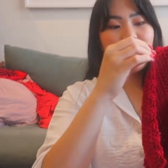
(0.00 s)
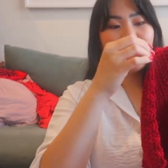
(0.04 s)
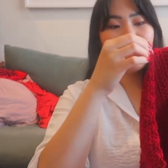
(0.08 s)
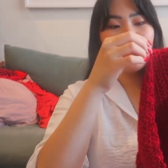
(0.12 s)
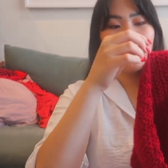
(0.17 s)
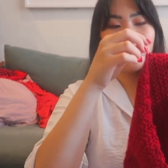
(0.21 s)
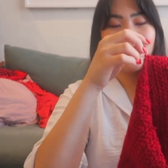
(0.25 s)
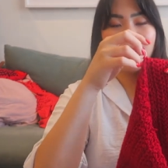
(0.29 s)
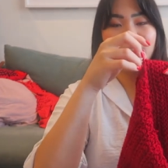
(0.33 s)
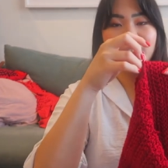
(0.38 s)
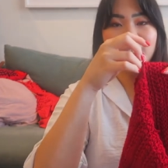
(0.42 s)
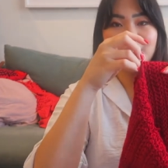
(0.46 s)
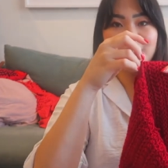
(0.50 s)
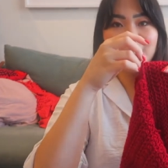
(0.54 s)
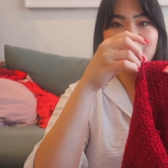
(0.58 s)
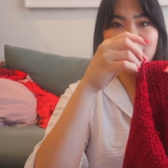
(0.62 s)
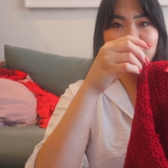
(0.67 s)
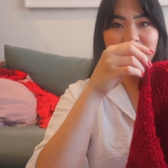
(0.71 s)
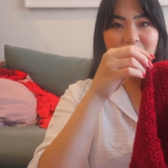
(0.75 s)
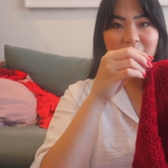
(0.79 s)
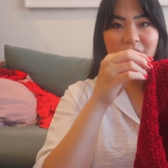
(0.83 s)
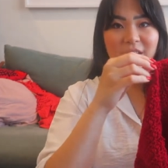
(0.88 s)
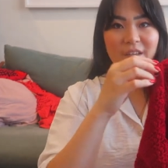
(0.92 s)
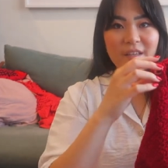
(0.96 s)
put a
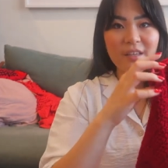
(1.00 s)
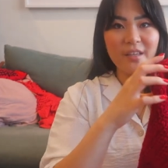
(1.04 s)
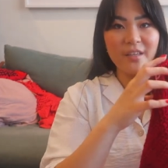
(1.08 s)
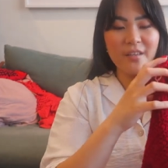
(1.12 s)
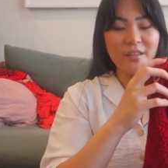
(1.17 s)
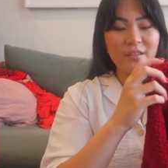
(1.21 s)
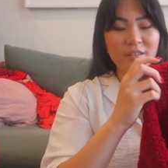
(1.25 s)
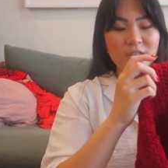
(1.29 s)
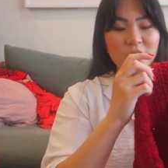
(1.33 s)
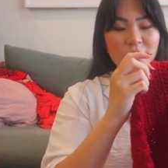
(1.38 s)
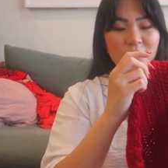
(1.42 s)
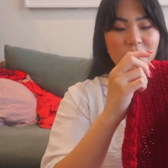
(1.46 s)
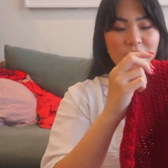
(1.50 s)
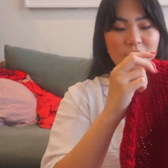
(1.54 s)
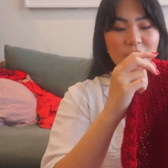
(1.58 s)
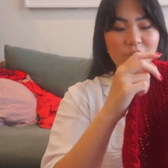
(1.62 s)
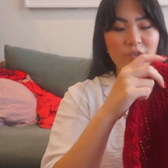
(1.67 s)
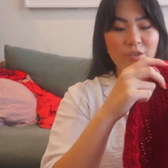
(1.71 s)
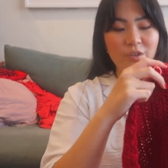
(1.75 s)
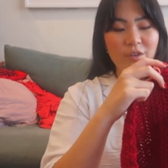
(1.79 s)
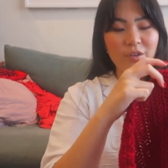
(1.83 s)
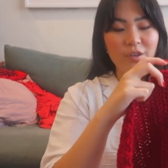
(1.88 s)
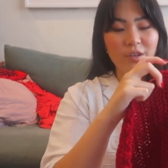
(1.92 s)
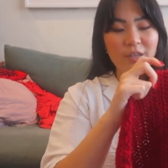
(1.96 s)
stitch marker here so I
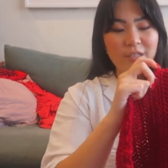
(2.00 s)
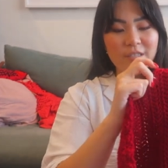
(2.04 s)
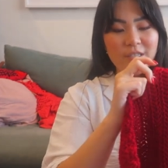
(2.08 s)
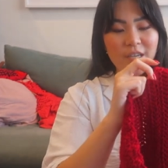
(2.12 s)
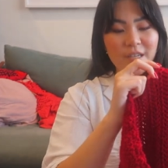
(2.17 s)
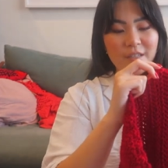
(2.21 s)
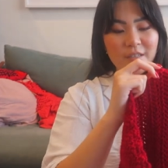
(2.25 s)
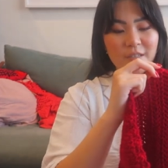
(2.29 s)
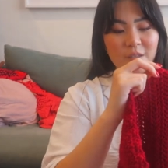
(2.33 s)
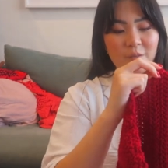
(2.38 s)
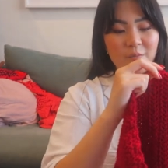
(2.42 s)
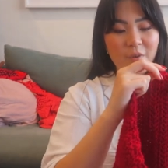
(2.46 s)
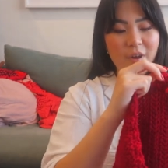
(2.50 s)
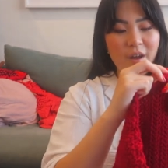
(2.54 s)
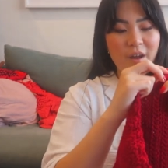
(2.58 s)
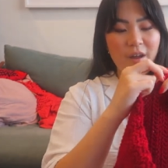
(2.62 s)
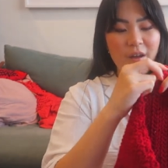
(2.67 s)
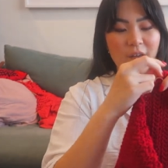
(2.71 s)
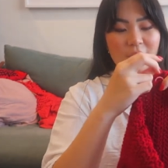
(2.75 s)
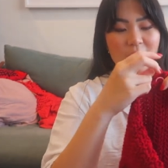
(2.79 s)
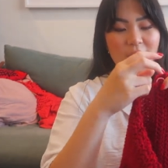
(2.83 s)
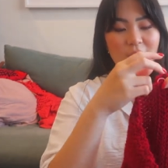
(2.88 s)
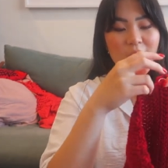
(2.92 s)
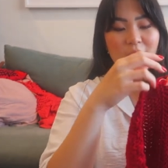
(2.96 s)
knew exactly
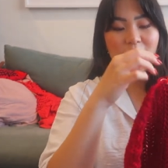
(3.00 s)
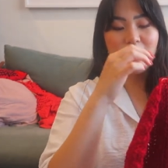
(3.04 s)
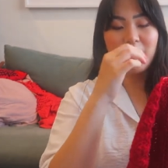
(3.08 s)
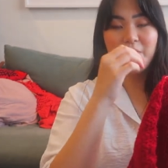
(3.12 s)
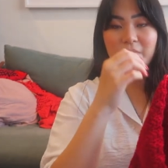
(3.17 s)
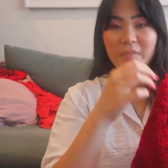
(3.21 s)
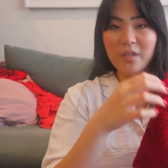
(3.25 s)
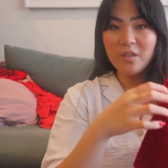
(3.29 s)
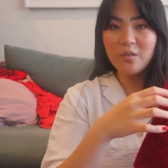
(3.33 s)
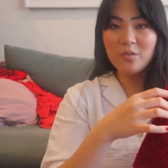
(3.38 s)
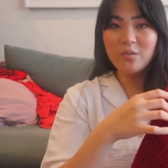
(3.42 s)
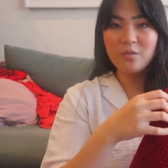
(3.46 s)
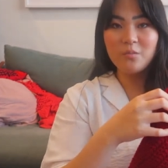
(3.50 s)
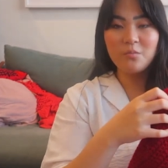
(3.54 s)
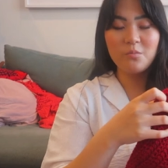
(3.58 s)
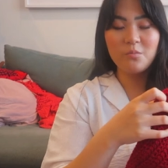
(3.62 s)
where the middle